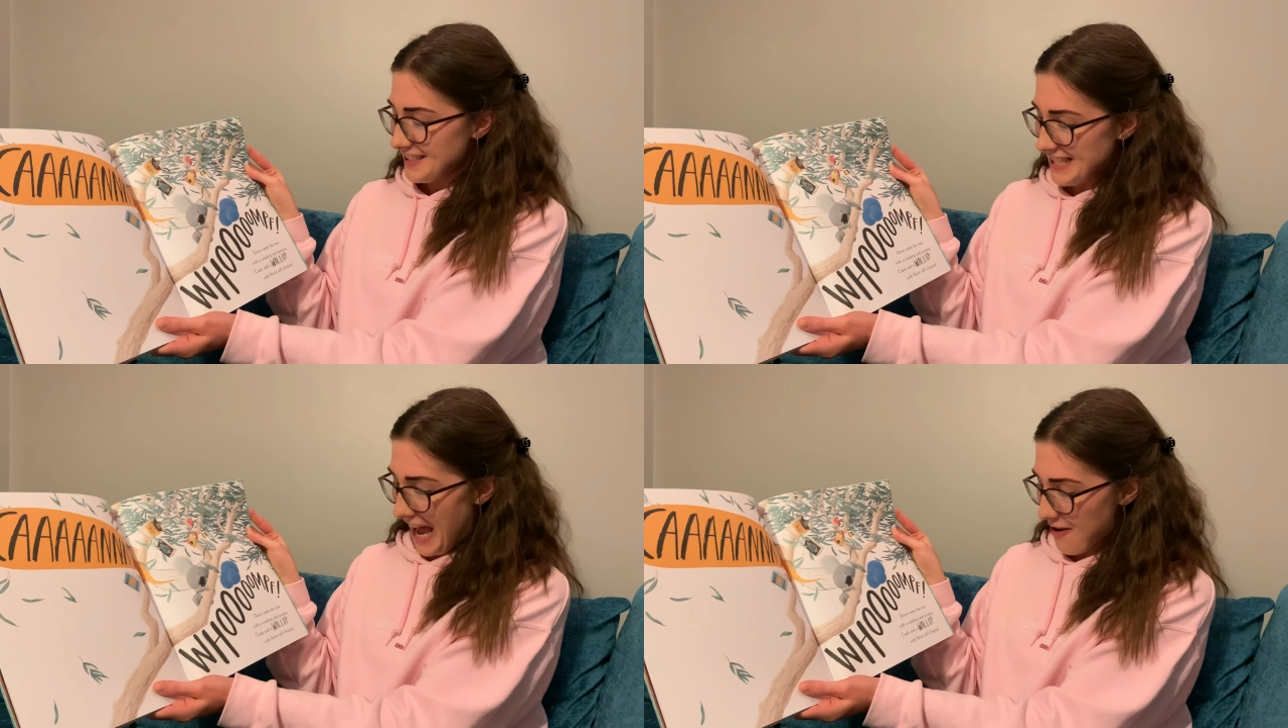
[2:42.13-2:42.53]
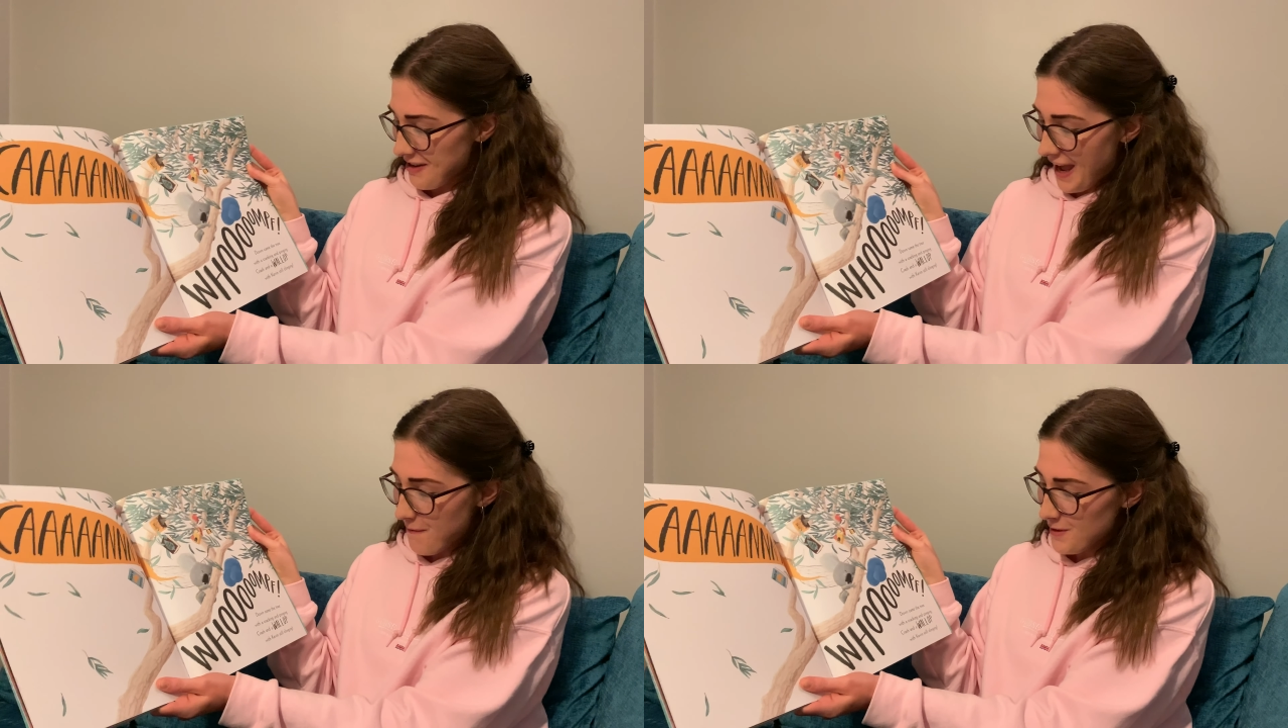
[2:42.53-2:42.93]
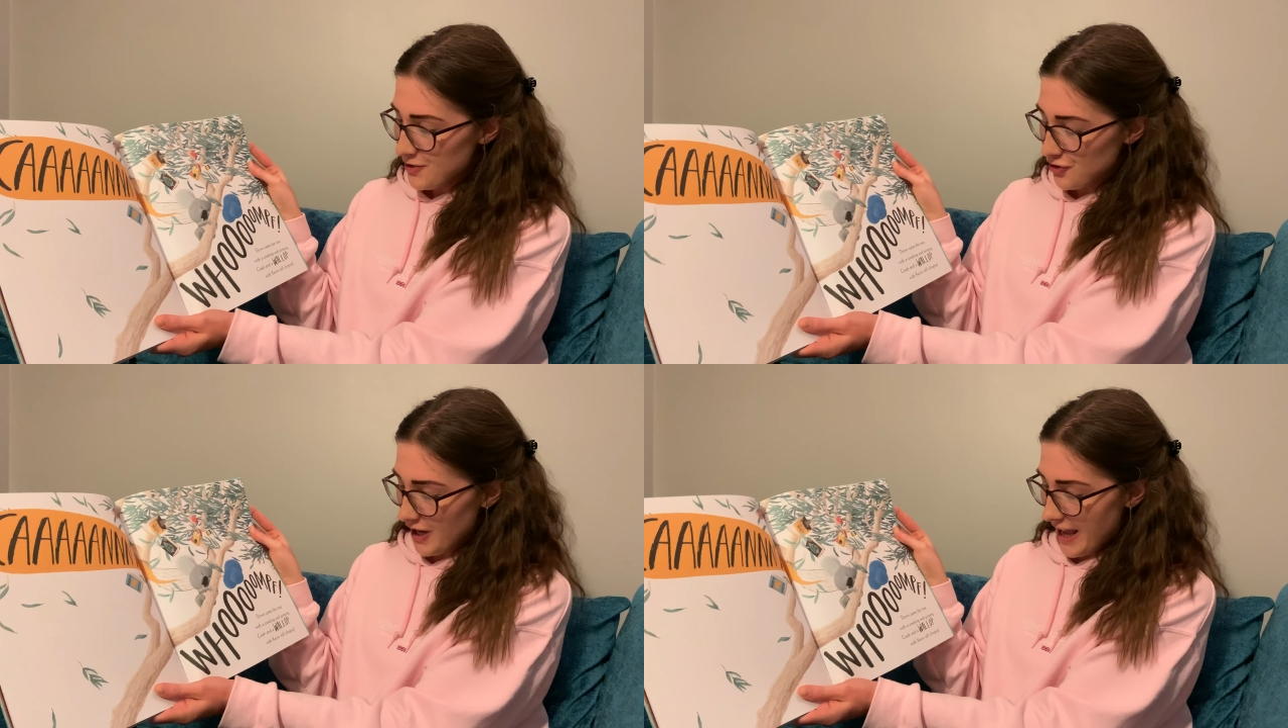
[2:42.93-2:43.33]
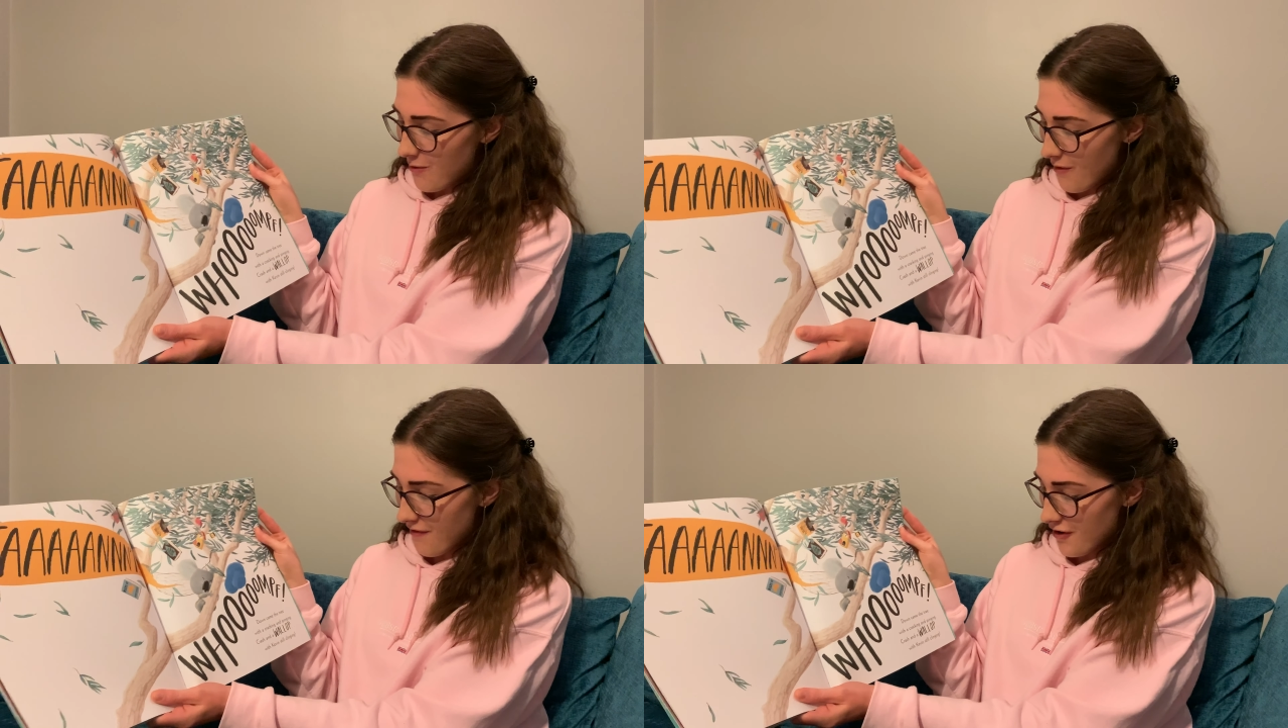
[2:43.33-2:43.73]
Down came the
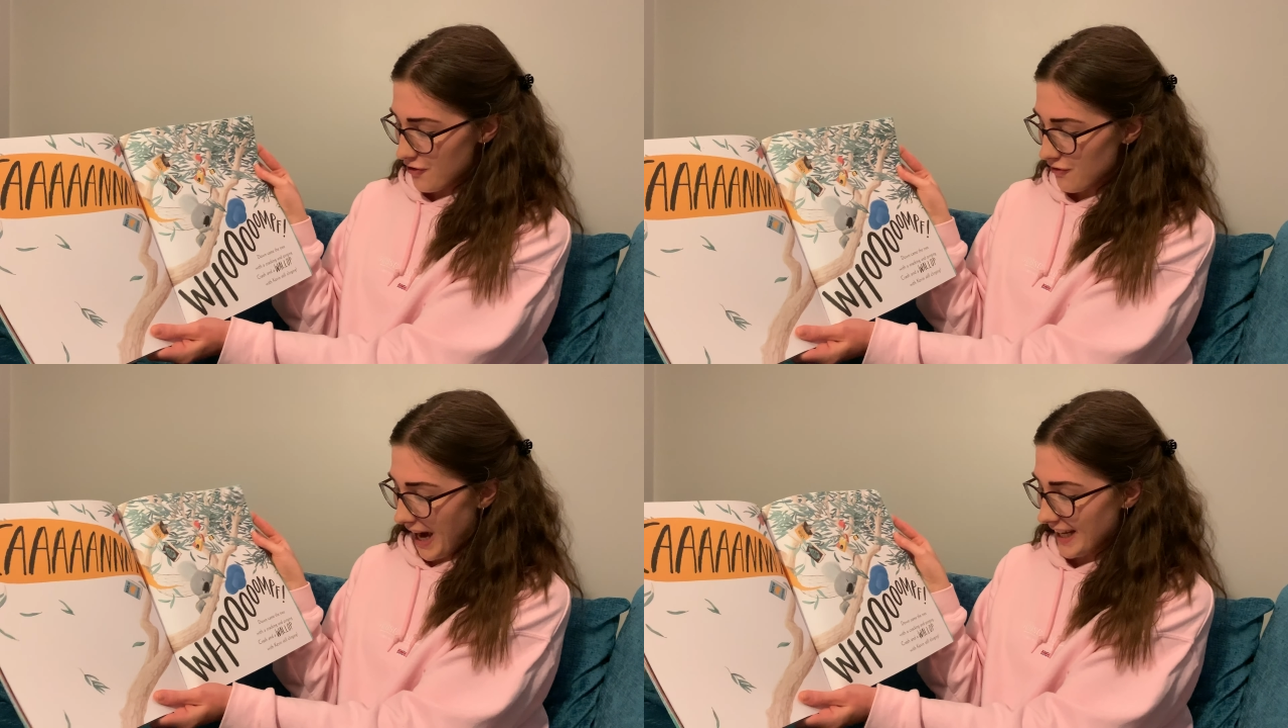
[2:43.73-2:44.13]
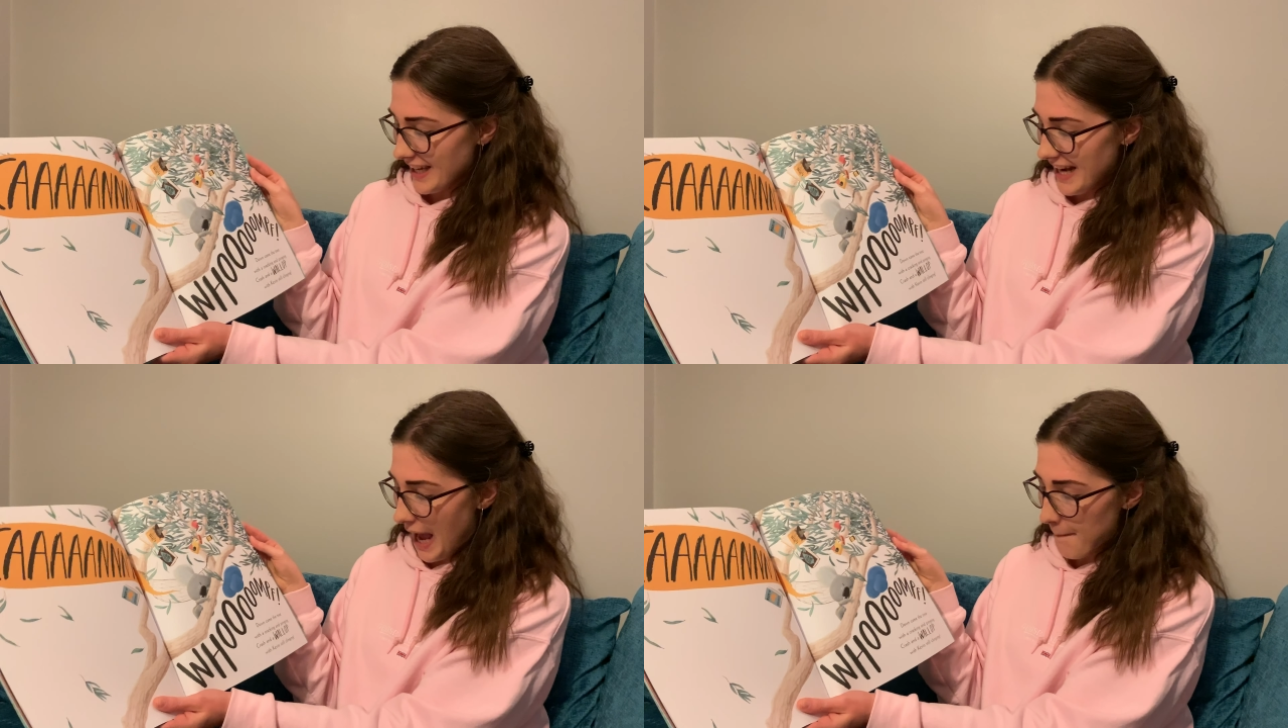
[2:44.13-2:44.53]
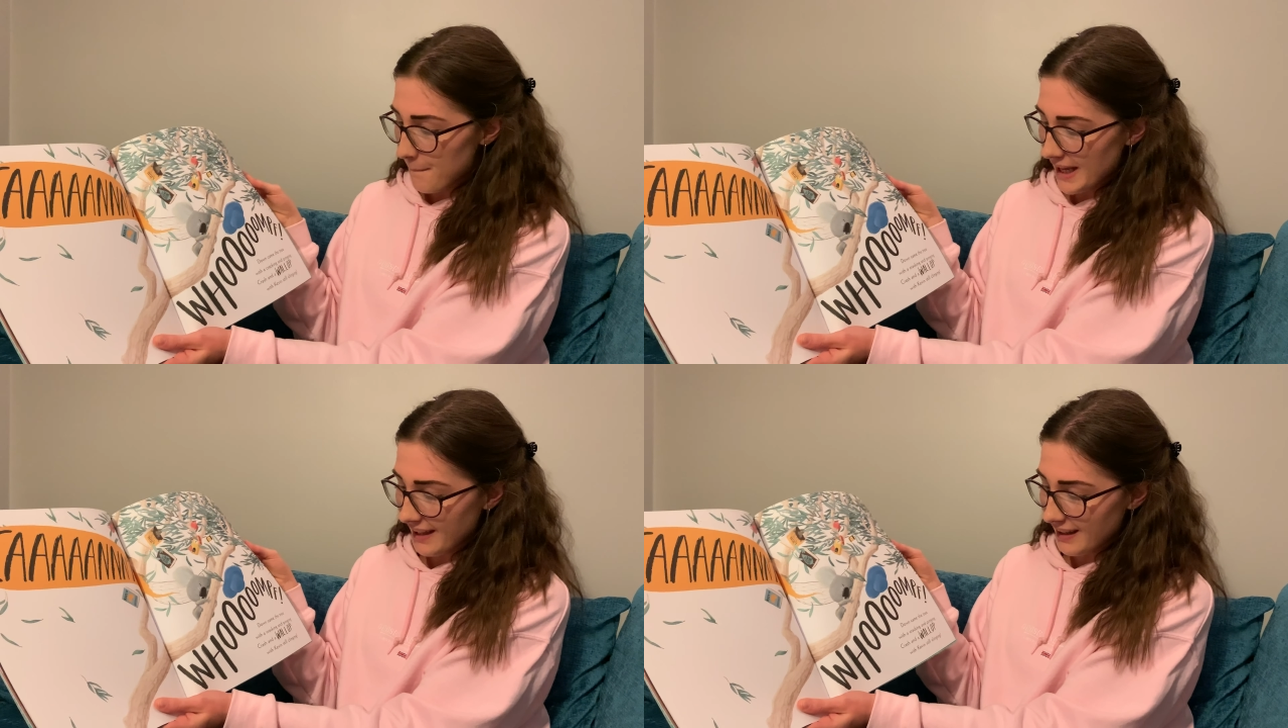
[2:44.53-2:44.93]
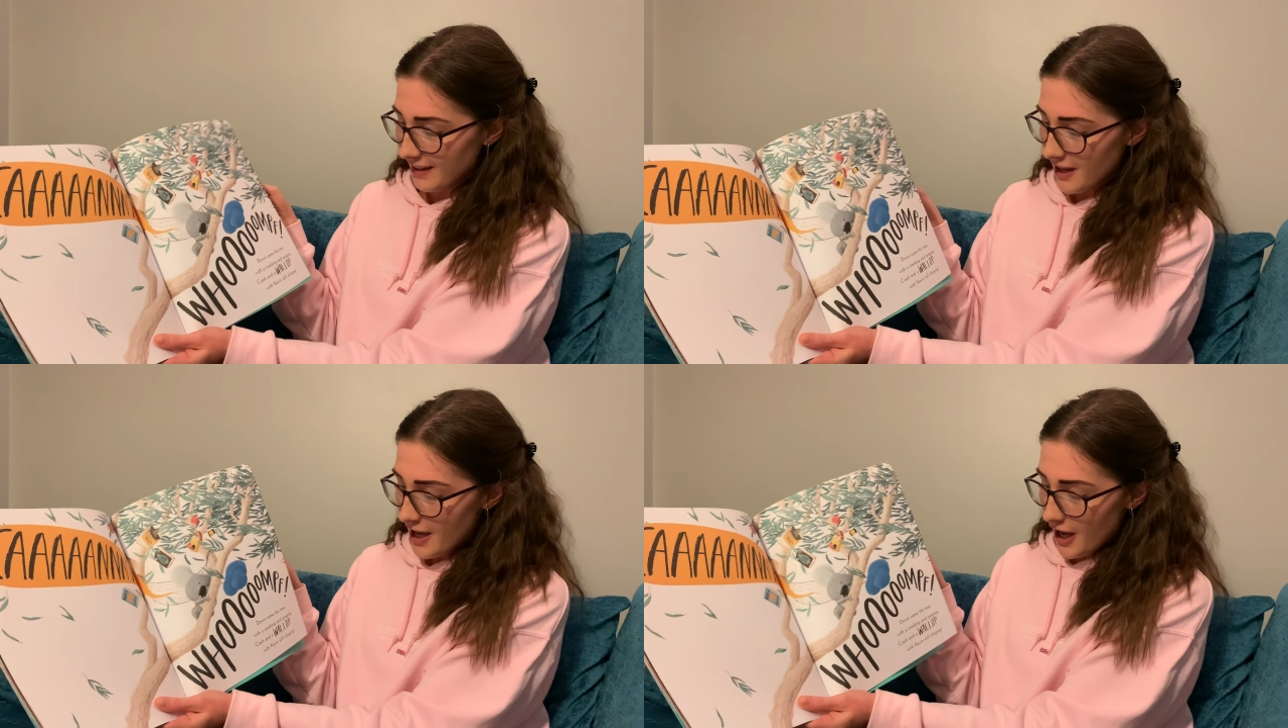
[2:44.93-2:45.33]
tree with a cracking and pinging,